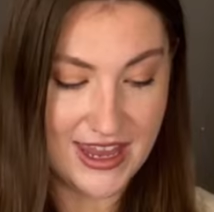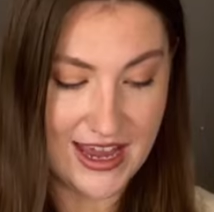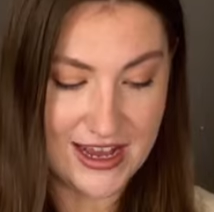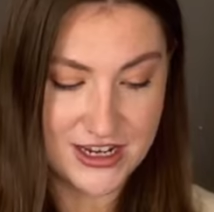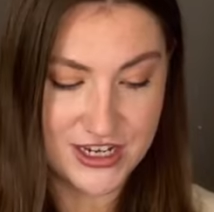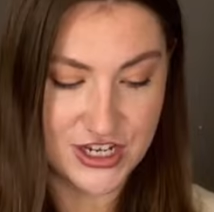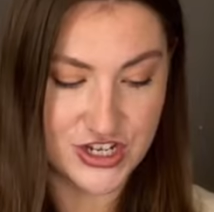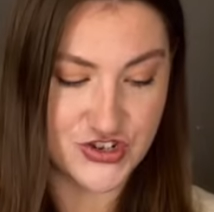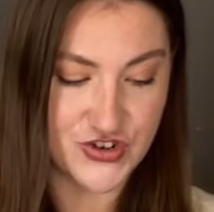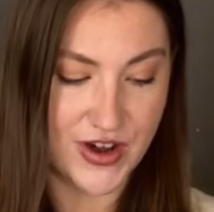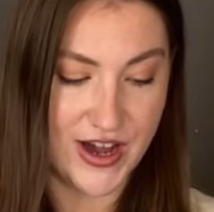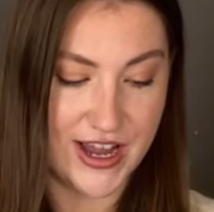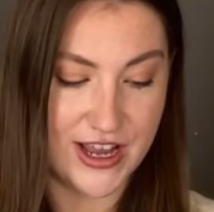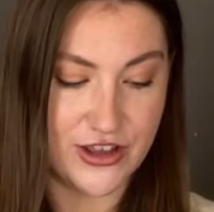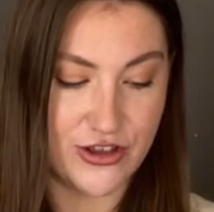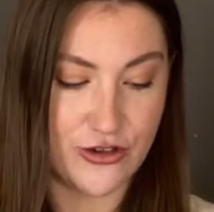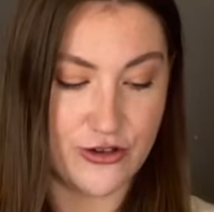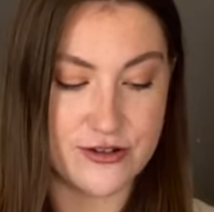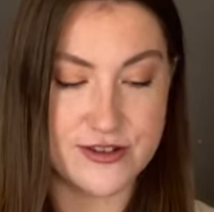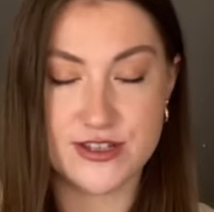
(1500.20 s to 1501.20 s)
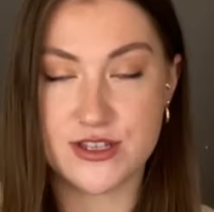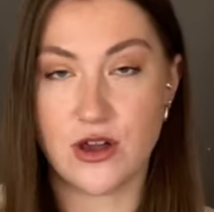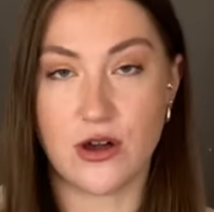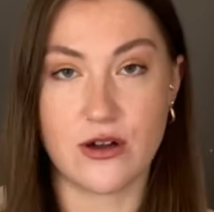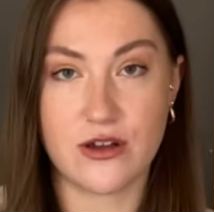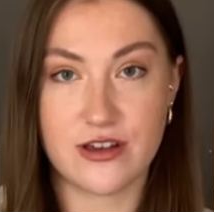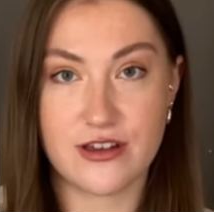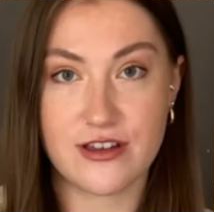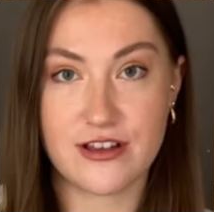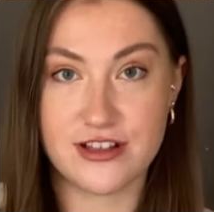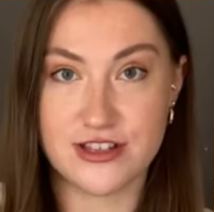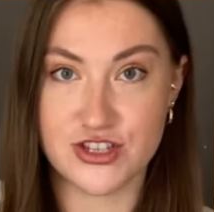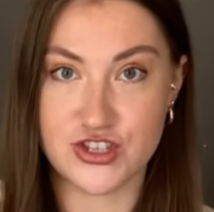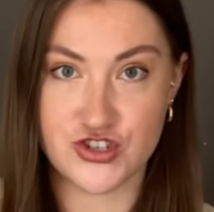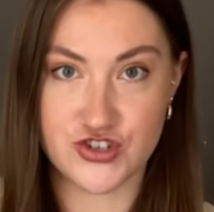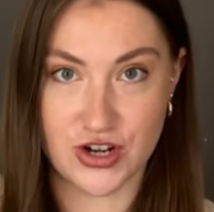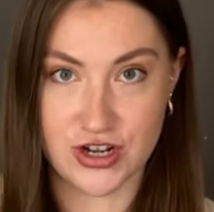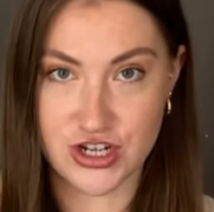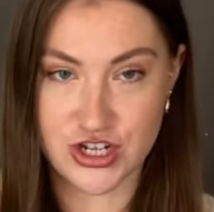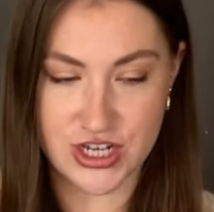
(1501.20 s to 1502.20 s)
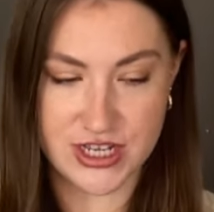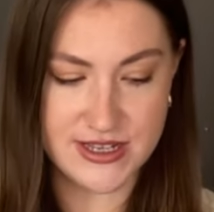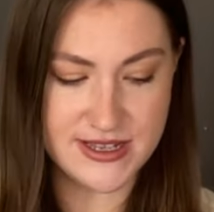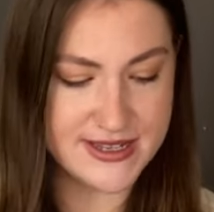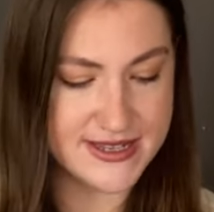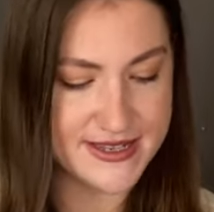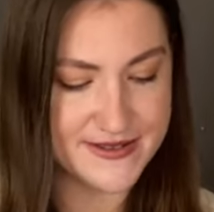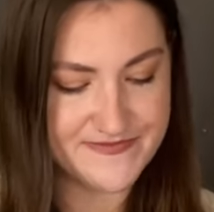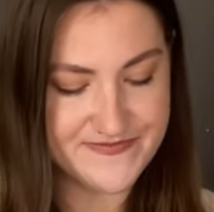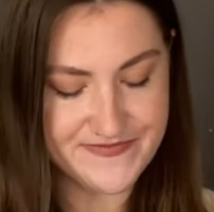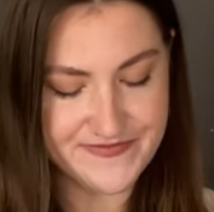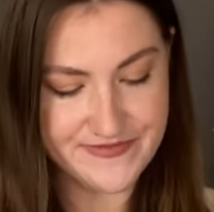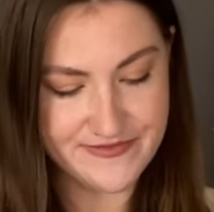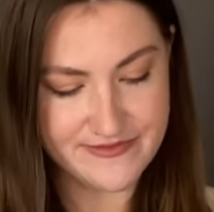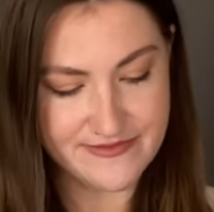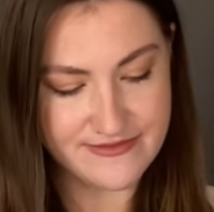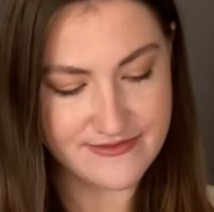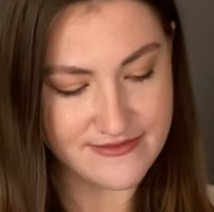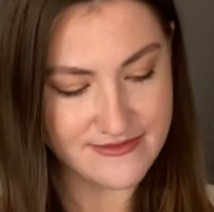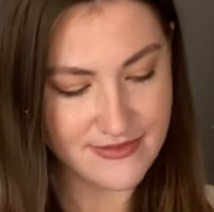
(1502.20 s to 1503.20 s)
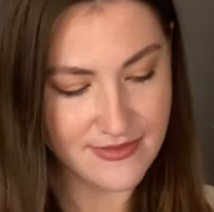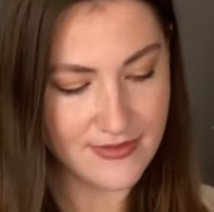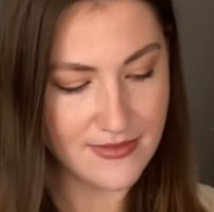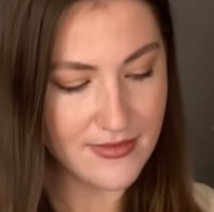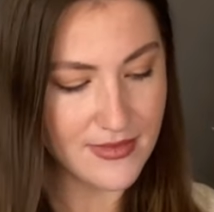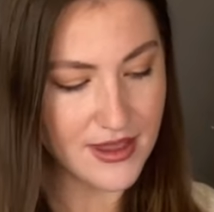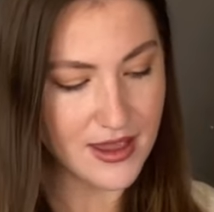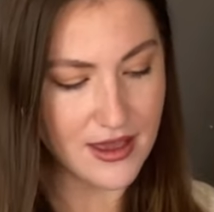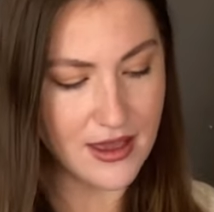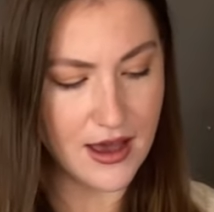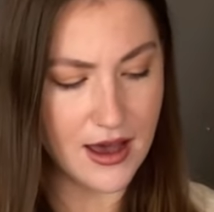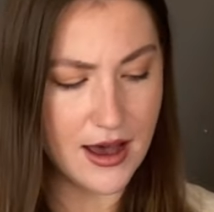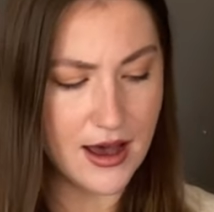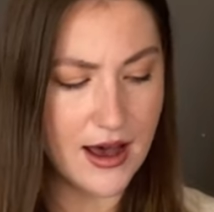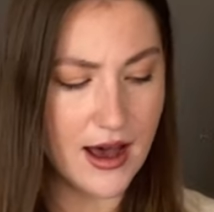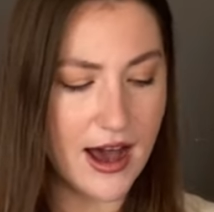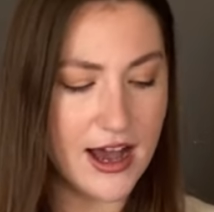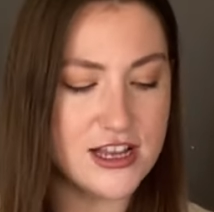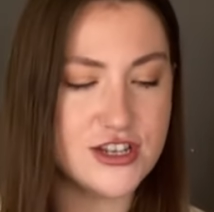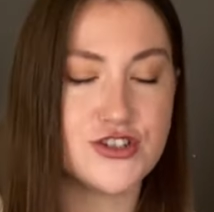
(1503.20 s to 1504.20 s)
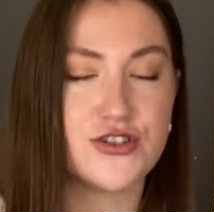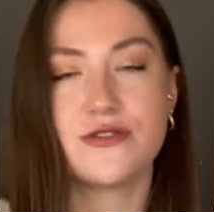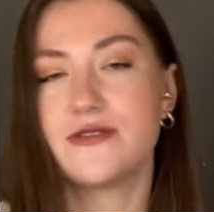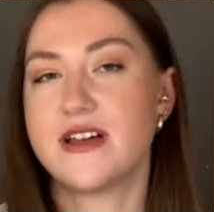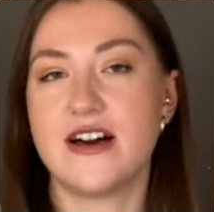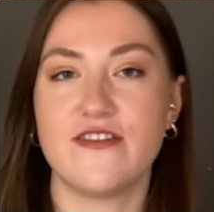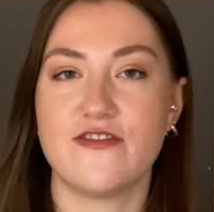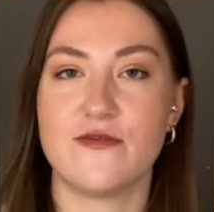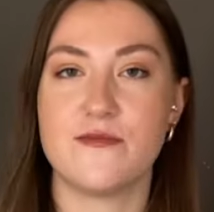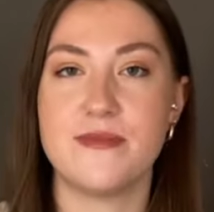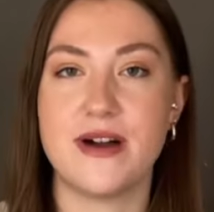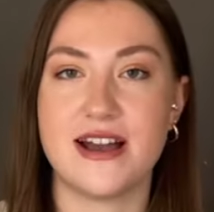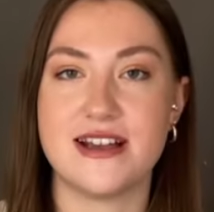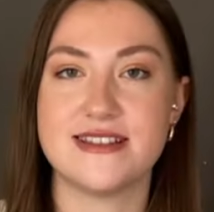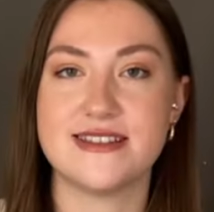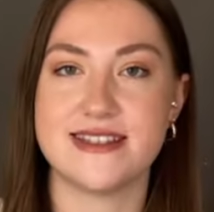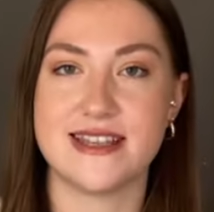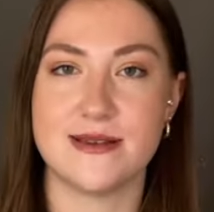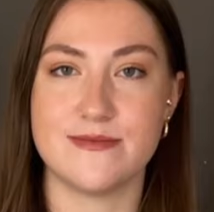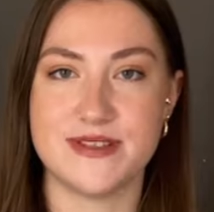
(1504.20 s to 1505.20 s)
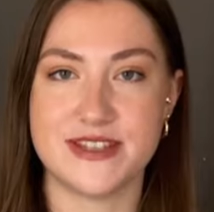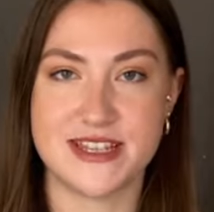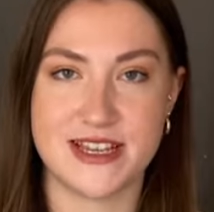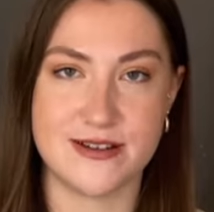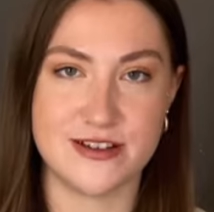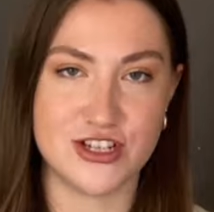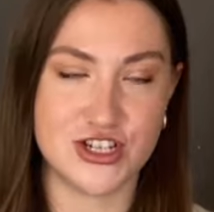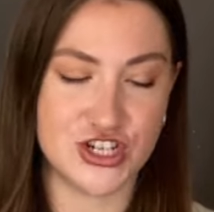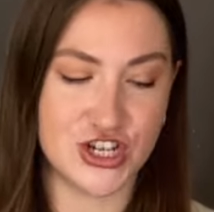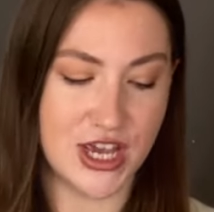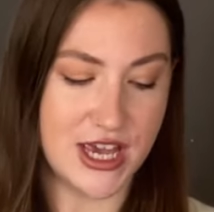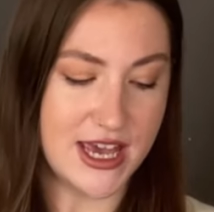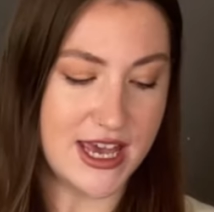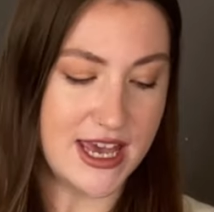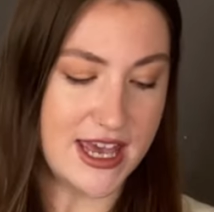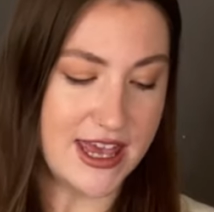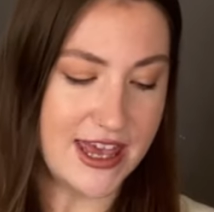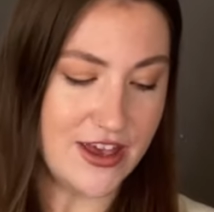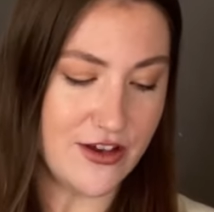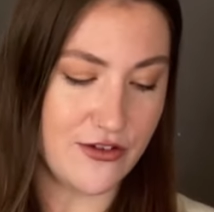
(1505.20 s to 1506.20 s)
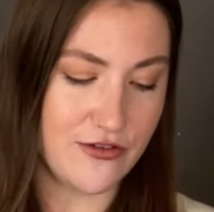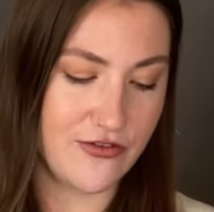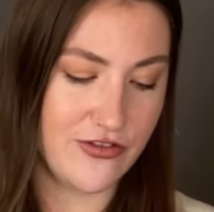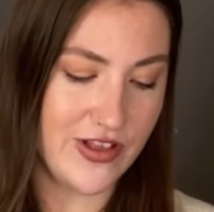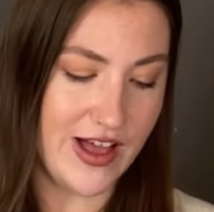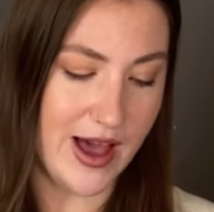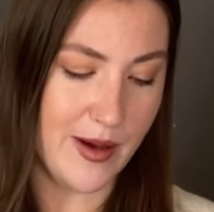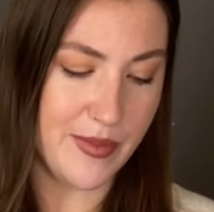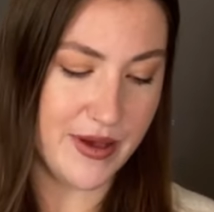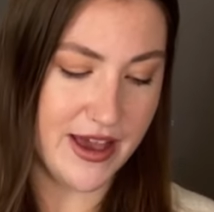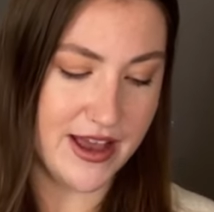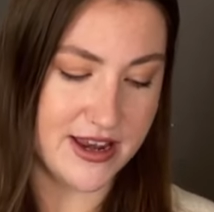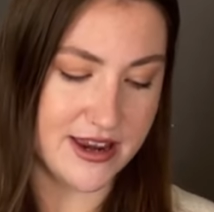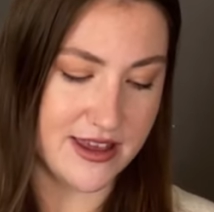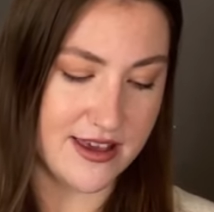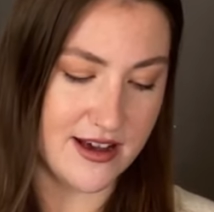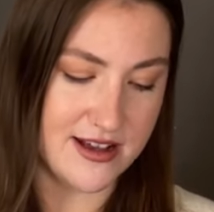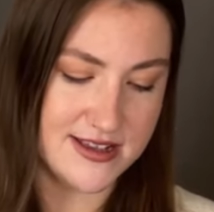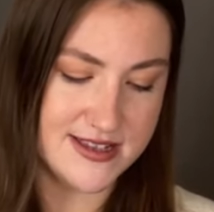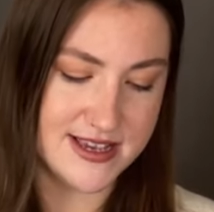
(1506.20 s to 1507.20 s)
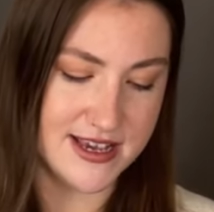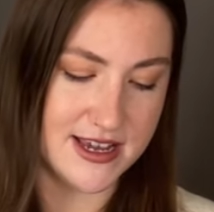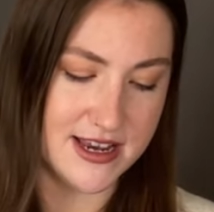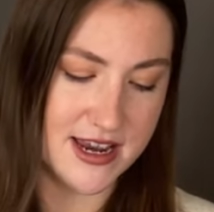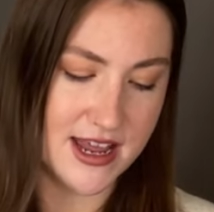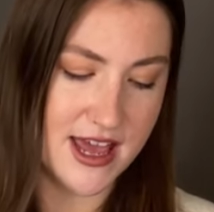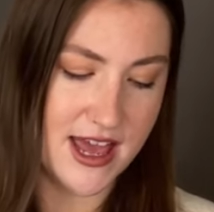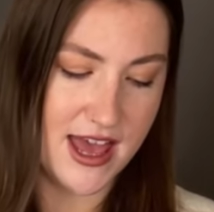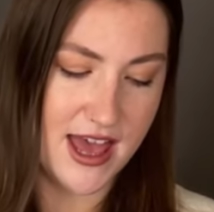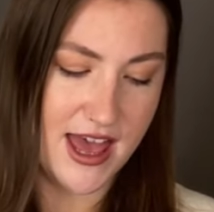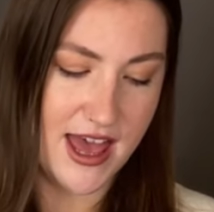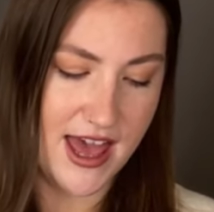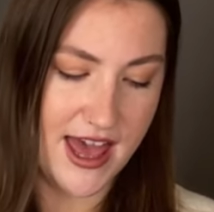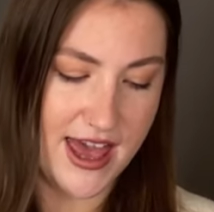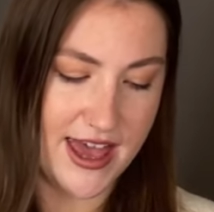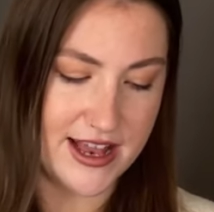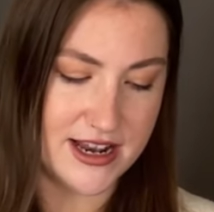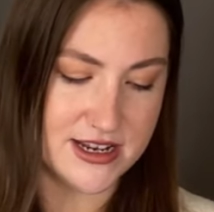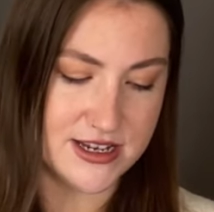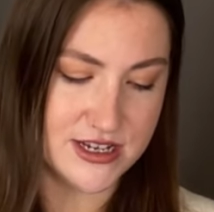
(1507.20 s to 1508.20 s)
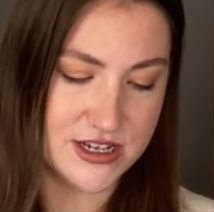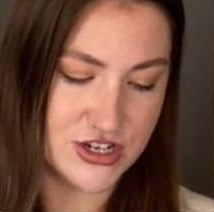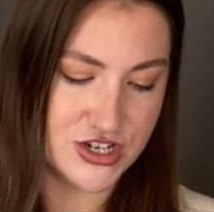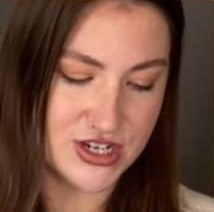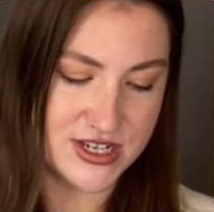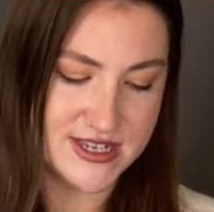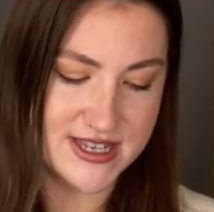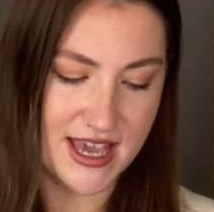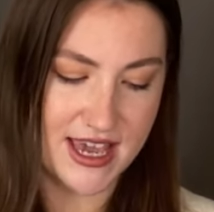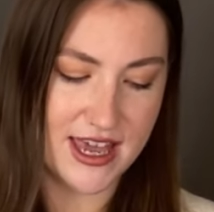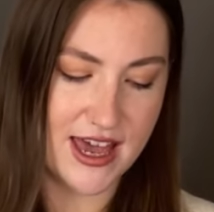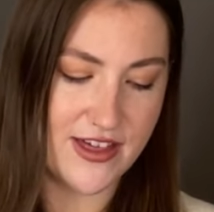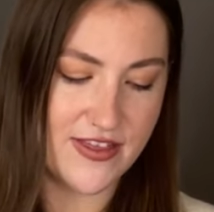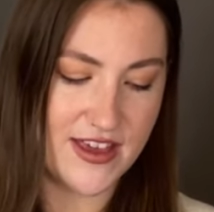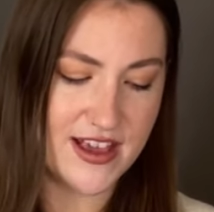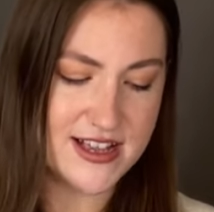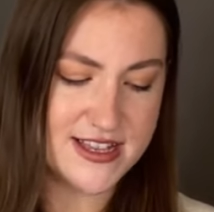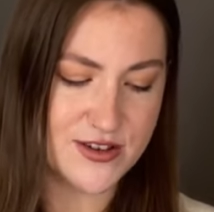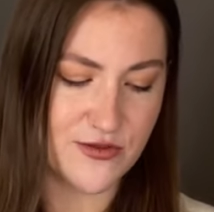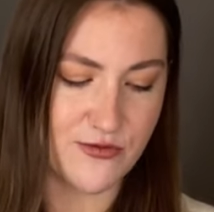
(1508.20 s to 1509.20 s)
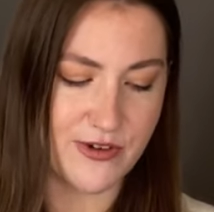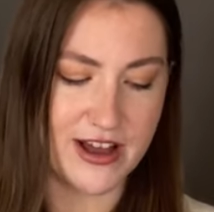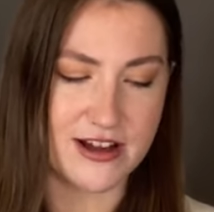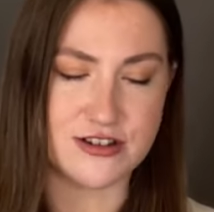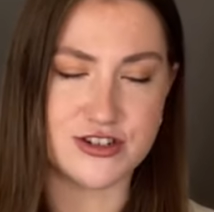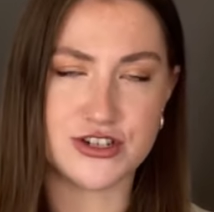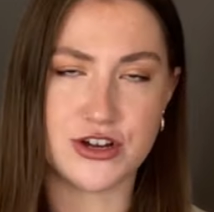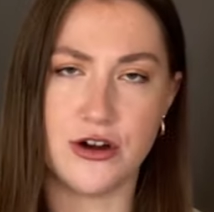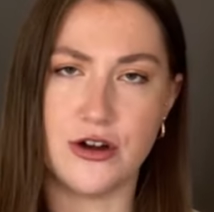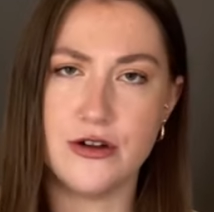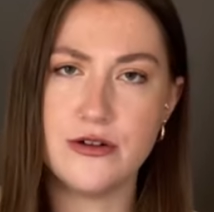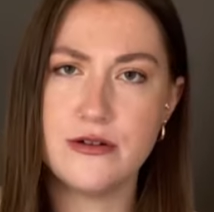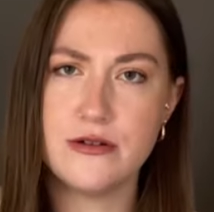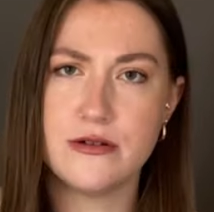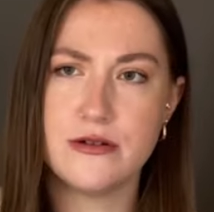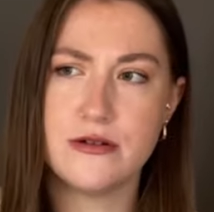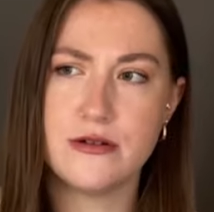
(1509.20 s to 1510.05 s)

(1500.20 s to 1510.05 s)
yet to try new sock constructions. Uh, I do love my slip stitch heel flap and gusset and just like, I think it's a round toe.